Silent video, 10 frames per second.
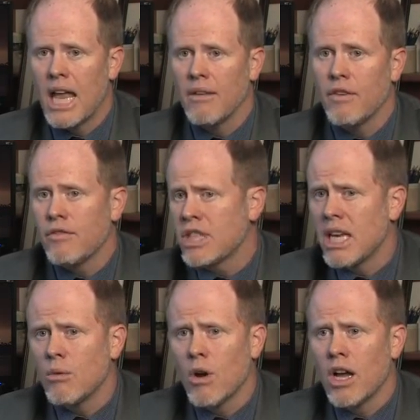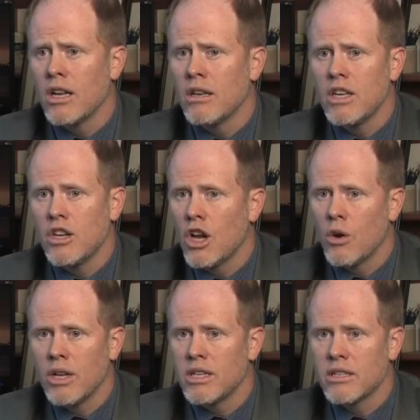And if you've seen one, you
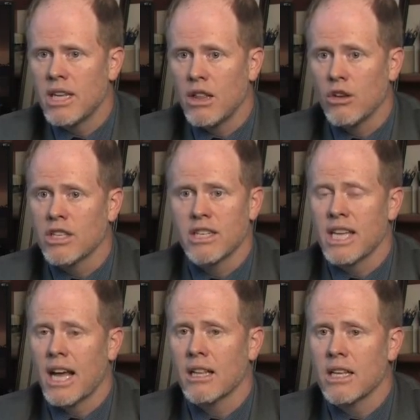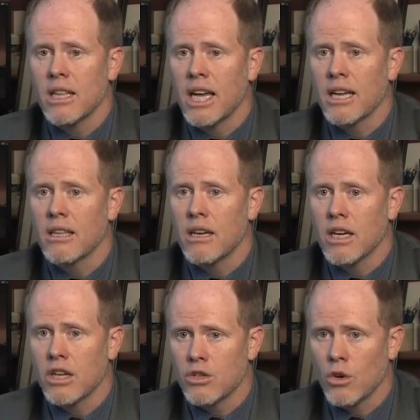know, it looks exactly like
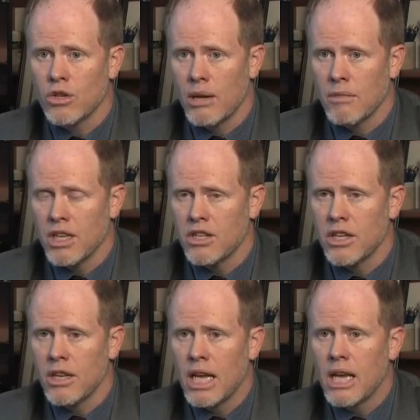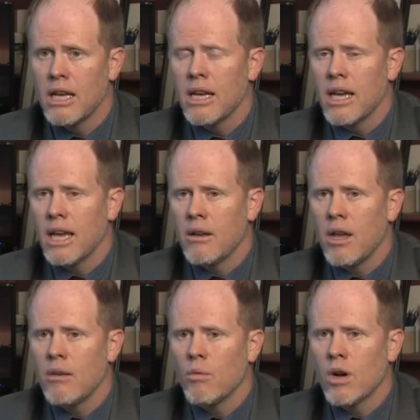a controlled demolition.
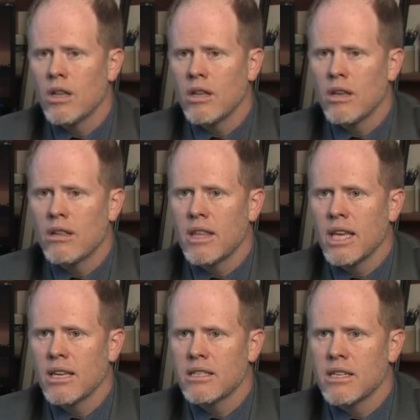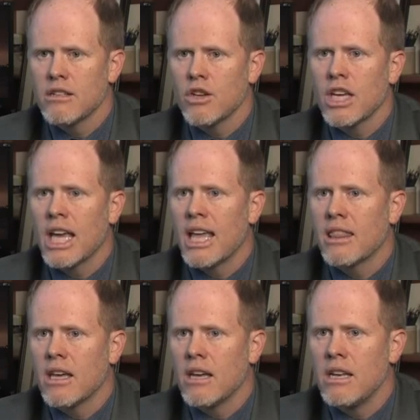And one of the things in looking
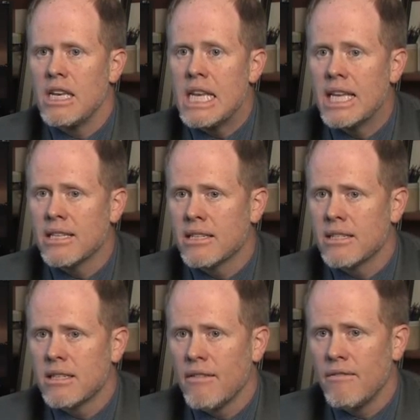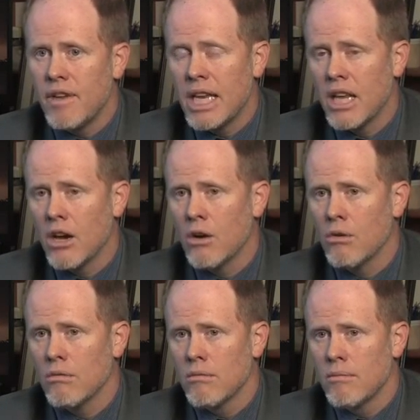at the NIST
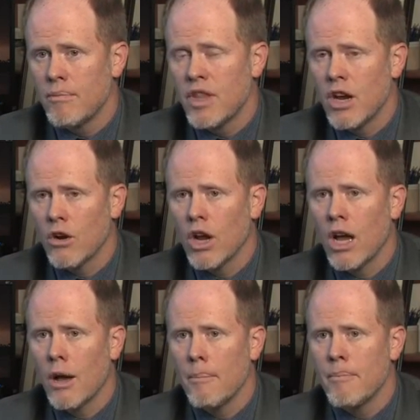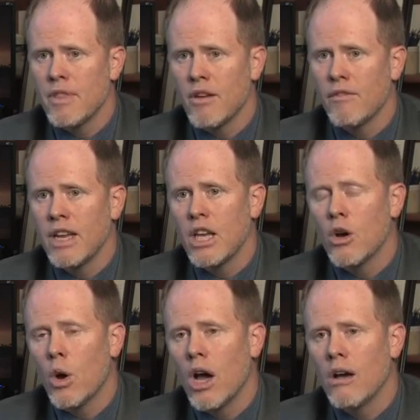video, their
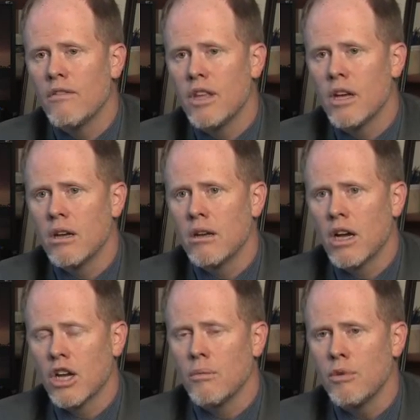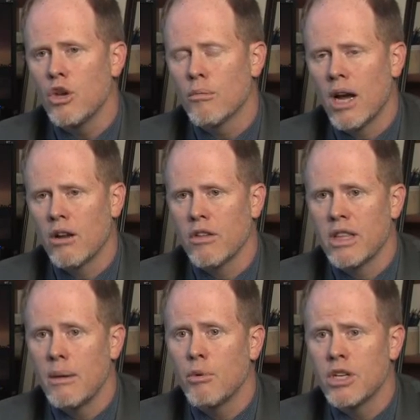video of a computer model
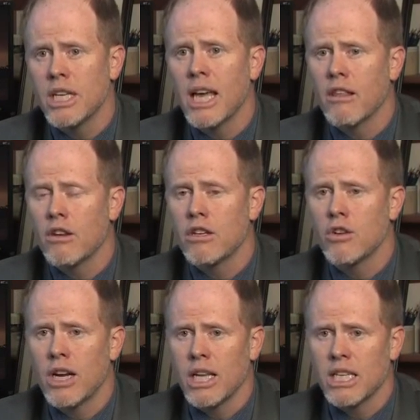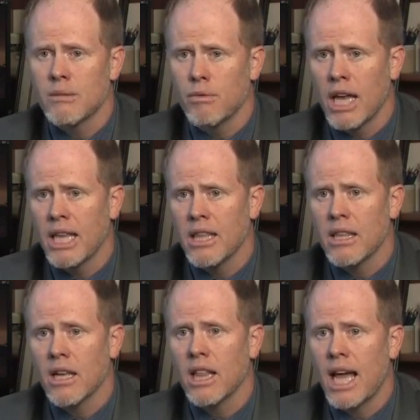that they put together to try to explain
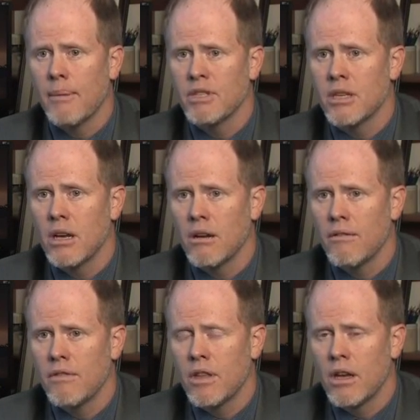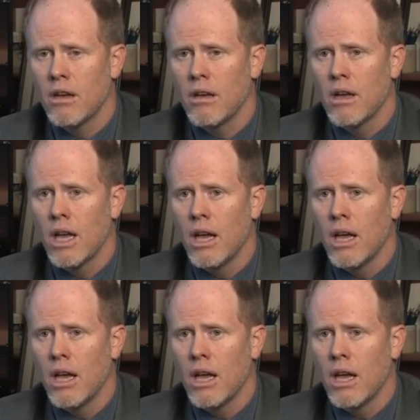that the collapse of the